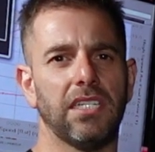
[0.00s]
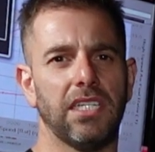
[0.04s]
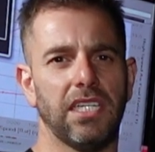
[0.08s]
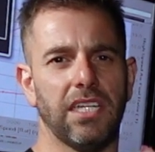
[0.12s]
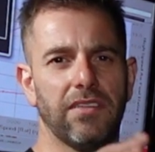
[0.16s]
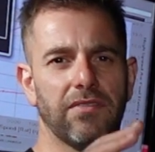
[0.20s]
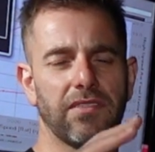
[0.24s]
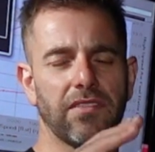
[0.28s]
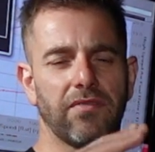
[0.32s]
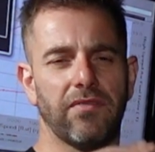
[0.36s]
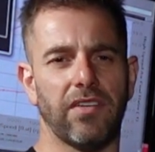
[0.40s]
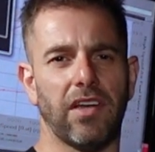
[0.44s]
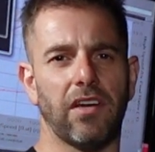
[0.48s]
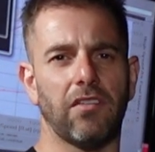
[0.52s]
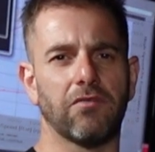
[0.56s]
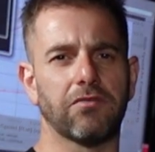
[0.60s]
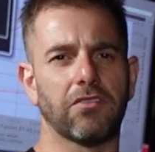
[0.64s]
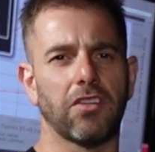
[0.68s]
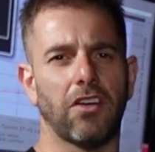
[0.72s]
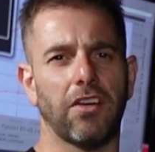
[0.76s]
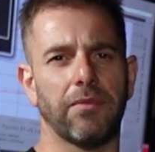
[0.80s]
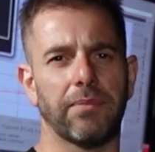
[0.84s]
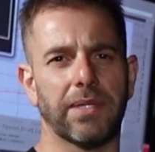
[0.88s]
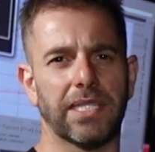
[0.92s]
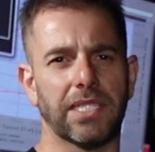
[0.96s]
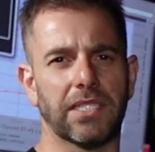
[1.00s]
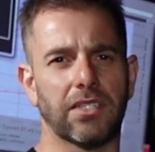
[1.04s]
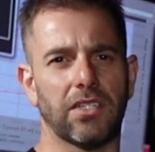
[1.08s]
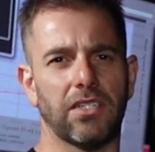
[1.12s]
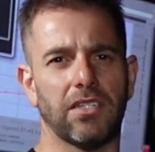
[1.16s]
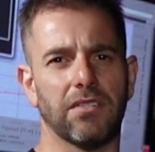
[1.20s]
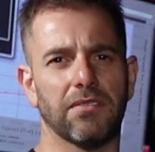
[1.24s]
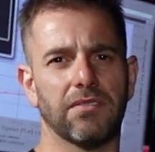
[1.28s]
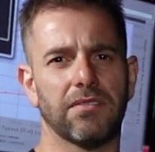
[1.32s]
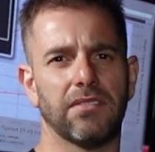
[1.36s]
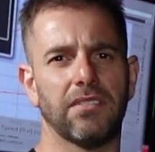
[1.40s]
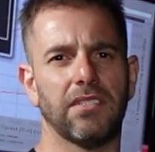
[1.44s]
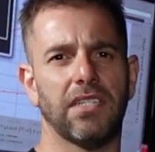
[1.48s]
if the valve timing's
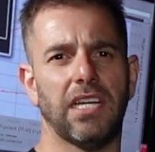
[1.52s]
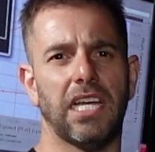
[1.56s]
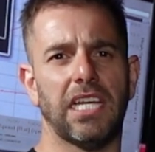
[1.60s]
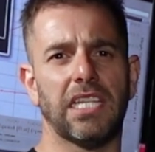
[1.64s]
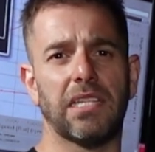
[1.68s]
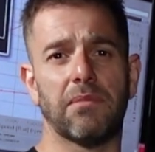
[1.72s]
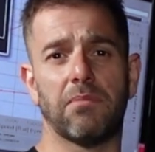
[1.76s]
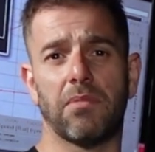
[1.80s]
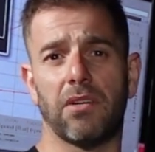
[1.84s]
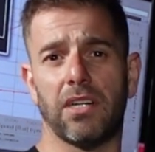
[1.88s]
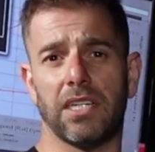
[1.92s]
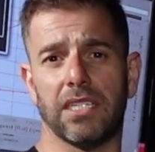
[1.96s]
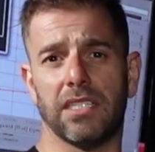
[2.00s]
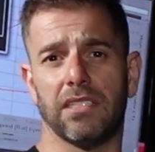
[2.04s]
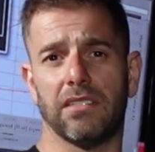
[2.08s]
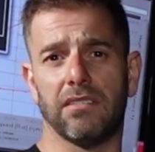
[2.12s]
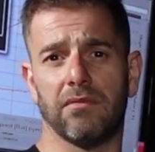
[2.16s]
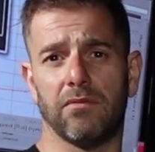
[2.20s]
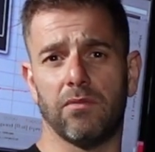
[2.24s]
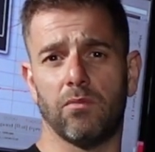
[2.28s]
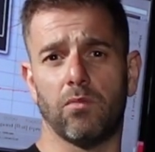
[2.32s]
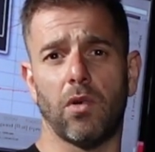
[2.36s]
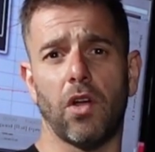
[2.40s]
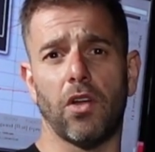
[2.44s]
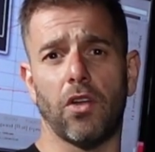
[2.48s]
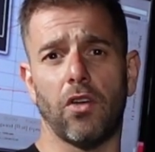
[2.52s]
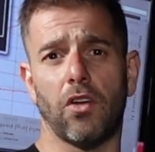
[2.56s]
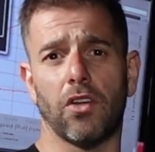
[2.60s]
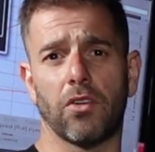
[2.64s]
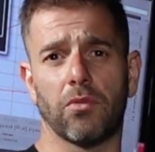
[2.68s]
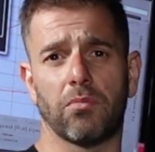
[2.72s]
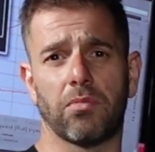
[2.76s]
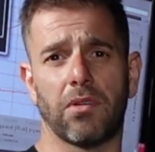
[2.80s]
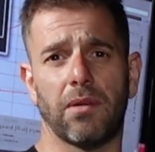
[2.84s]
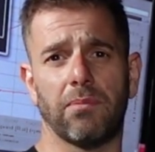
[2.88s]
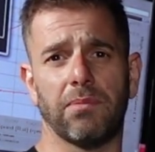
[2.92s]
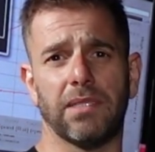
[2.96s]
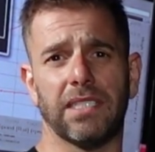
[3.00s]
off and the bike won't idle
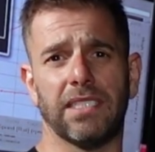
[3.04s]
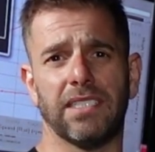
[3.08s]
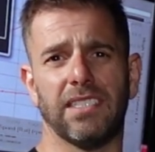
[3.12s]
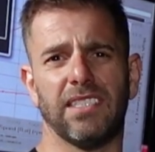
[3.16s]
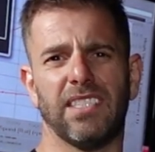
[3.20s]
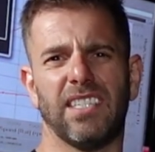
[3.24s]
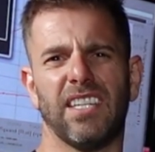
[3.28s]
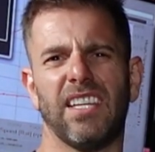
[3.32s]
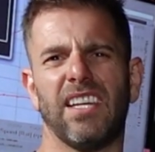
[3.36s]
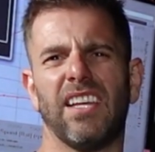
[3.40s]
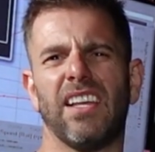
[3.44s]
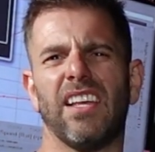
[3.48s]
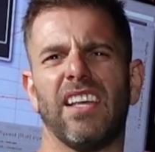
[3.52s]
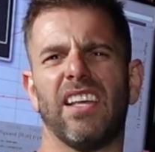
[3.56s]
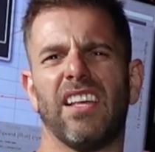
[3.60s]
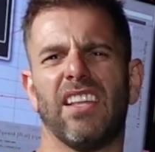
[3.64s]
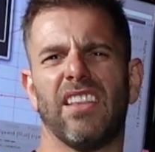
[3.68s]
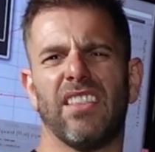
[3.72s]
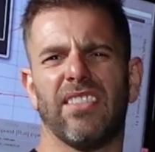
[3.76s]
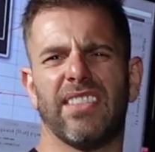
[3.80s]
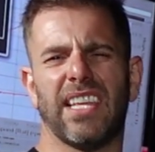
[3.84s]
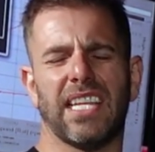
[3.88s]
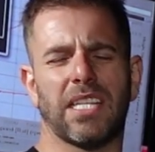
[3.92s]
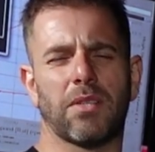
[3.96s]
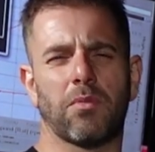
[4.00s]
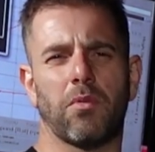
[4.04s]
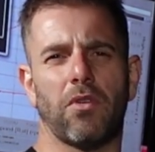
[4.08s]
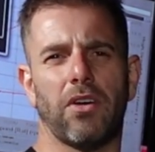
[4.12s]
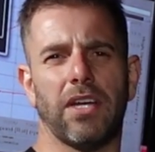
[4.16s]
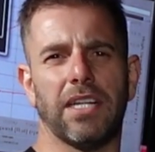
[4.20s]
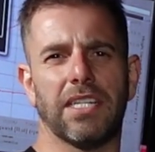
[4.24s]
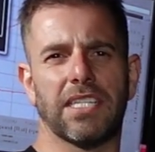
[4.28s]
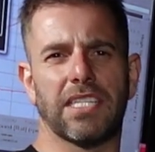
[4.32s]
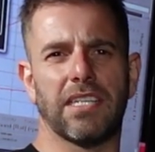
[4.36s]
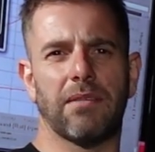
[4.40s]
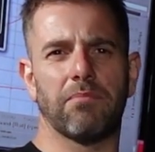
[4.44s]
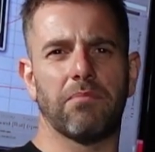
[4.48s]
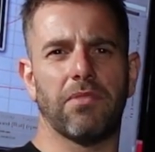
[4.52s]
properly. That's why in
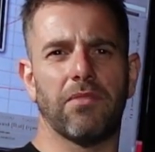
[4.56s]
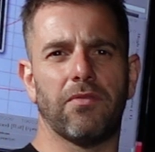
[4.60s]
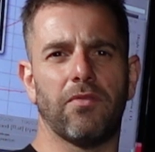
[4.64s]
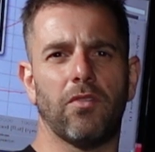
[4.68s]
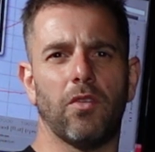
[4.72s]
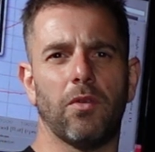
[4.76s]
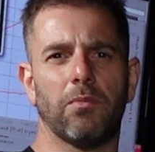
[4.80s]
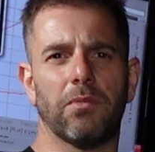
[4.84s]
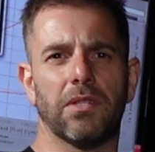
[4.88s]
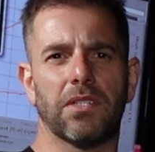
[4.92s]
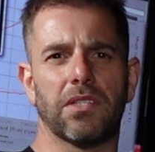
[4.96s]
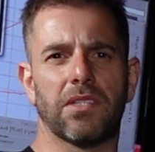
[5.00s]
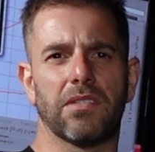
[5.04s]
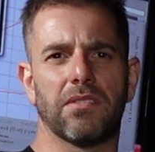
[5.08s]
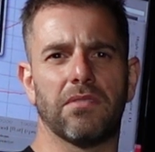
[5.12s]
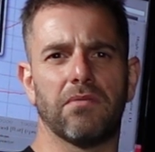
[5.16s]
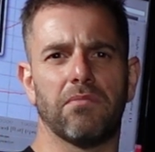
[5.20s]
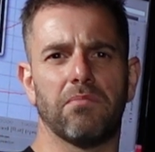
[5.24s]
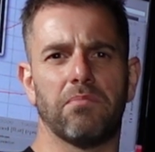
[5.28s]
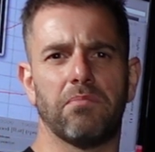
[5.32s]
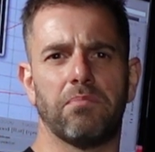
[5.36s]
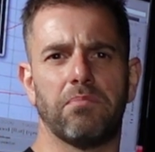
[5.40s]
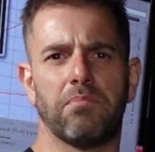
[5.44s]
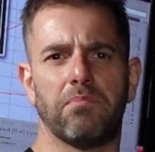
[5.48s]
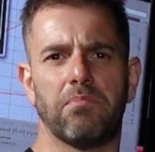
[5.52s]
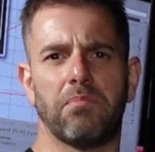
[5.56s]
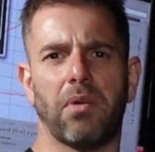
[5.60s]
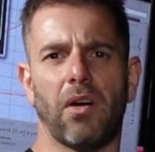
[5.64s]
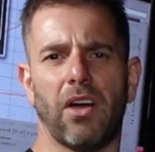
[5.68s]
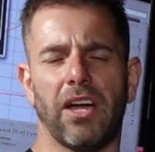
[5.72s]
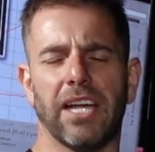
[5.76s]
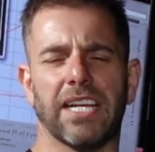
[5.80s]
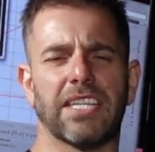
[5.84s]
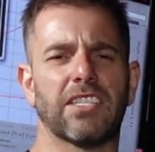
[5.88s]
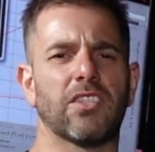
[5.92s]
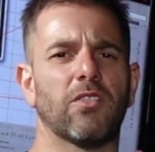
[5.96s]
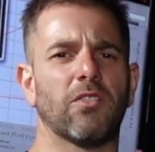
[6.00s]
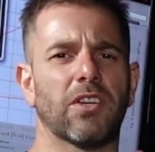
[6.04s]
some performance
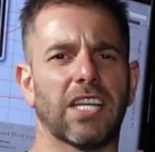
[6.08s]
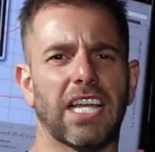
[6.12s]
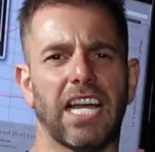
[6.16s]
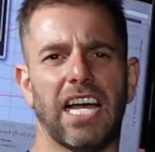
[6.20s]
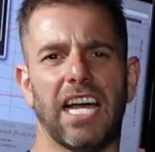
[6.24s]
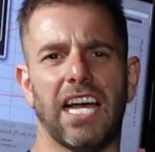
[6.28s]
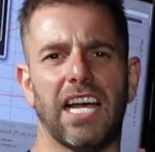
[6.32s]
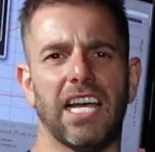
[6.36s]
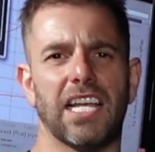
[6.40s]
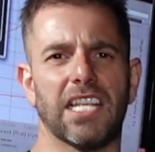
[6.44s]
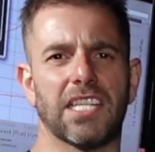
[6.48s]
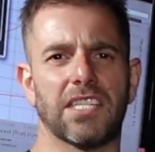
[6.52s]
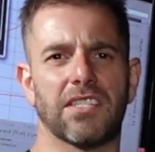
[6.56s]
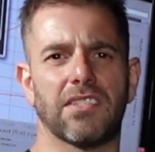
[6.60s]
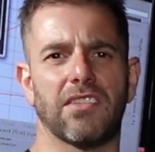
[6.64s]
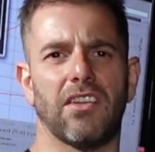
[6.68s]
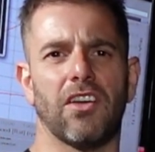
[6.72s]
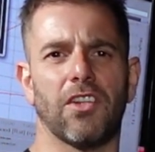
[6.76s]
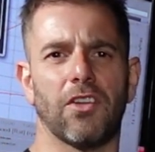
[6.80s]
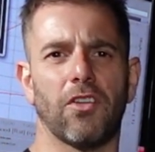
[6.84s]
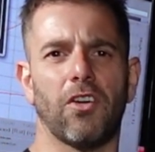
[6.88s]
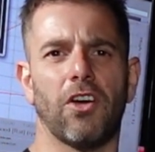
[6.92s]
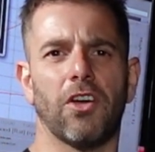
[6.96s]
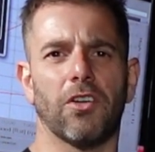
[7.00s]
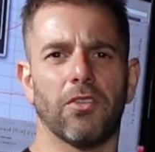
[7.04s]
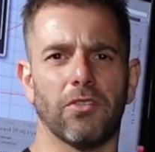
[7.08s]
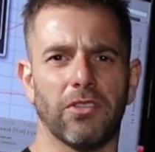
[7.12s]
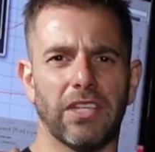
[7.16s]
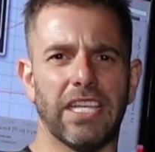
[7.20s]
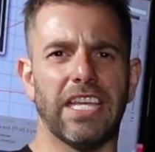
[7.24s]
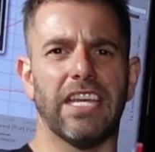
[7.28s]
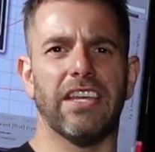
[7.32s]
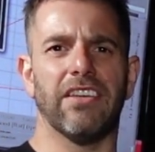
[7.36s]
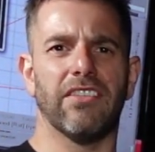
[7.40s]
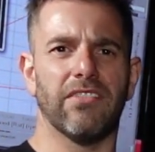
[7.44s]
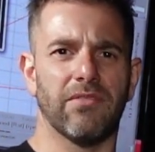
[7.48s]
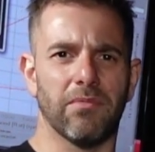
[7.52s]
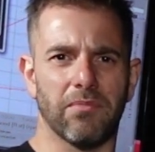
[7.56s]
bikes or cars on idle, you
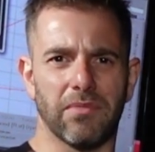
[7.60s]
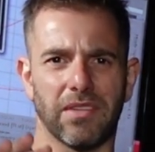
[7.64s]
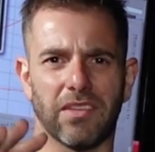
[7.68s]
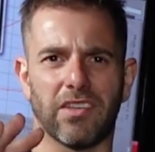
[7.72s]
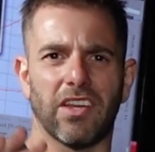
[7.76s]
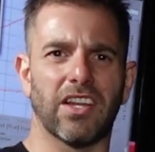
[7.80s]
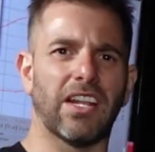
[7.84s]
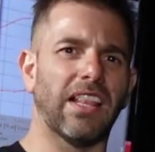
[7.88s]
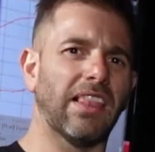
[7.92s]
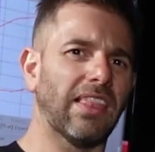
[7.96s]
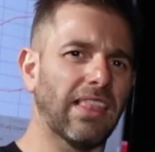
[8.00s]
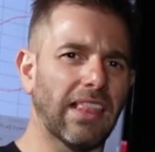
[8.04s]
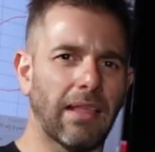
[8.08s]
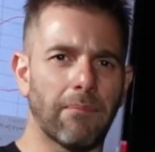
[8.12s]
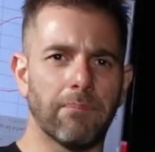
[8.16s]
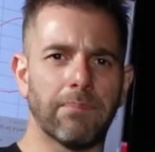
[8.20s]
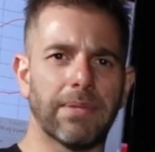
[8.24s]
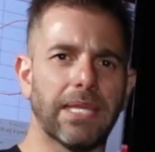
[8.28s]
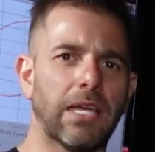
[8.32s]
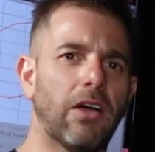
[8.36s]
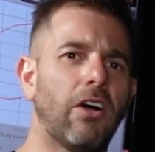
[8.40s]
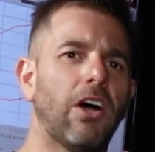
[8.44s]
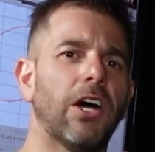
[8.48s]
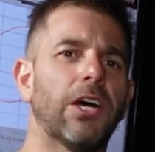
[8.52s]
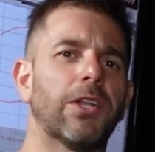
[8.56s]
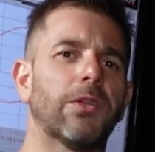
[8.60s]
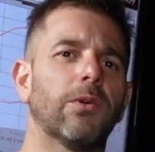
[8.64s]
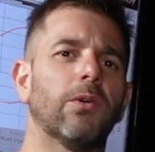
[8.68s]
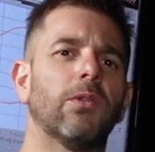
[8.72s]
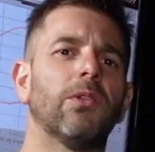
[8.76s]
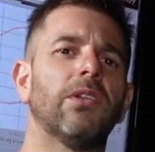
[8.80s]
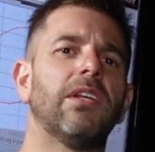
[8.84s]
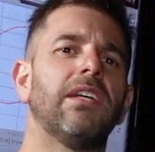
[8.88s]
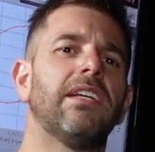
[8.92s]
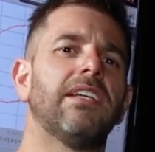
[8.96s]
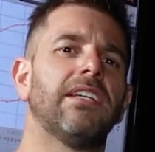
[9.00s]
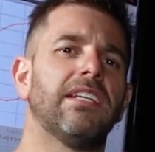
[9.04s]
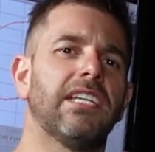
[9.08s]
hear them, they've got a lumpy idle.
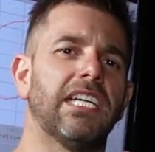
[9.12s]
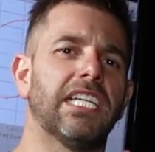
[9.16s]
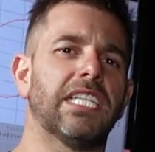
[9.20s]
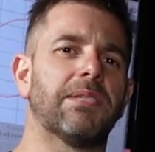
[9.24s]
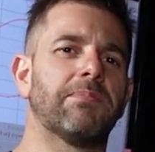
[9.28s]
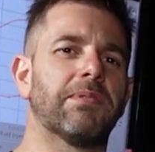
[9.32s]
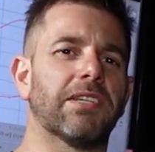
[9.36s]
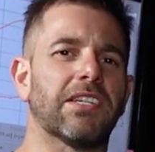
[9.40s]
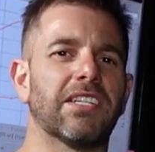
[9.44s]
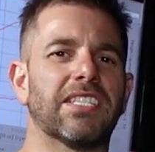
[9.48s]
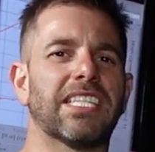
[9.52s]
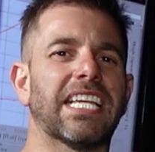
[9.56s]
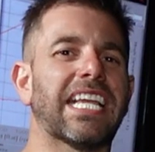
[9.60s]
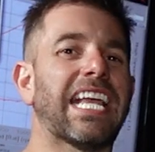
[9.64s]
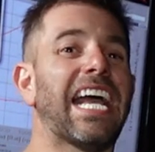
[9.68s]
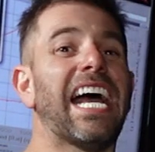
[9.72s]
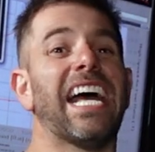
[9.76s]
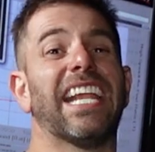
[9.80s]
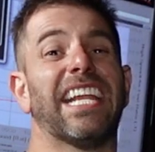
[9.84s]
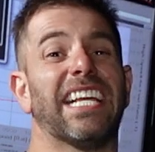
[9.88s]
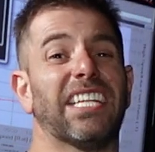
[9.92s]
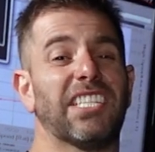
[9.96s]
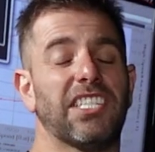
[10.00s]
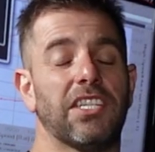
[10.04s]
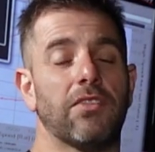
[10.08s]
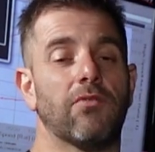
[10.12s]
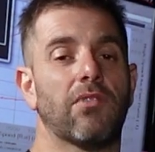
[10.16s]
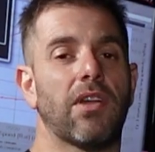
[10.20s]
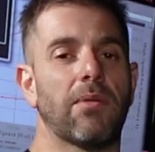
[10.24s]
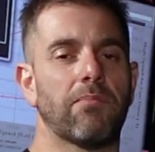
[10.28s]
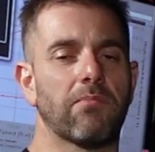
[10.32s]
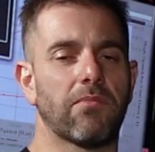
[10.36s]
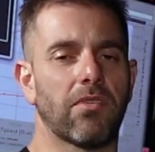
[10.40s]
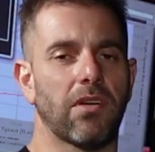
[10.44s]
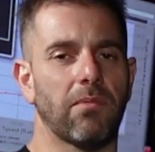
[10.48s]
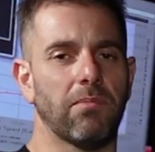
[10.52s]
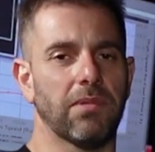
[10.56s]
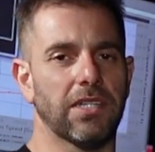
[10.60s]
It's because they can't actually run
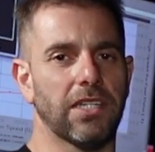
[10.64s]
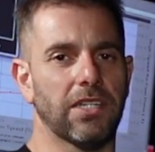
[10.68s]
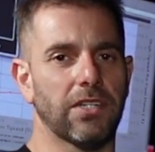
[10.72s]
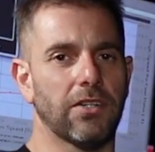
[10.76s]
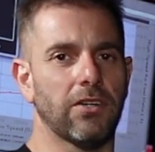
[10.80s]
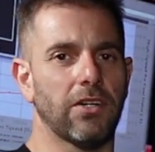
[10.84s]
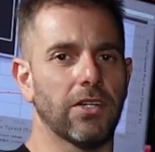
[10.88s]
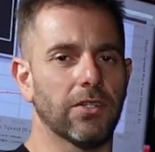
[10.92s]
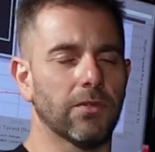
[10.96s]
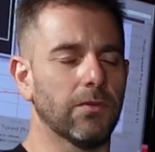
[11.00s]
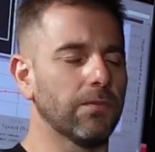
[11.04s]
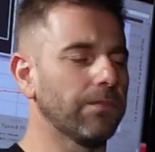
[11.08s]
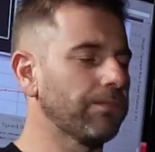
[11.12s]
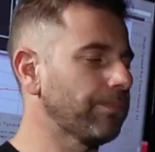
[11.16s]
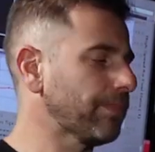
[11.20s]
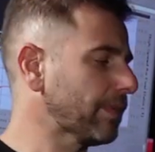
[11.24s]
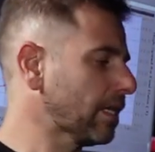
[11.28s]
properly on idle.